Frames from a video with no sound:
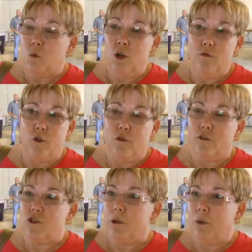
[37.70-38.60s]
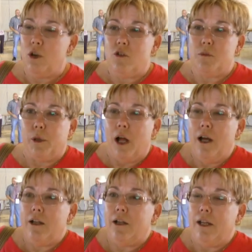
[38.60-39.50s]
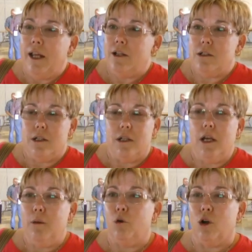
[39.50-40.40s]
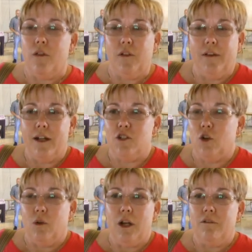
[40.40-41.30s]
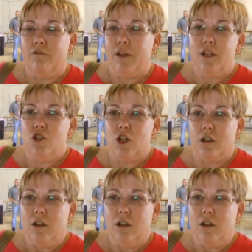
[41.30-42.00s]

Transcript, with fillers: It's wonderful for somebody who's blind and can't see the keyboard. I think that's a great invention.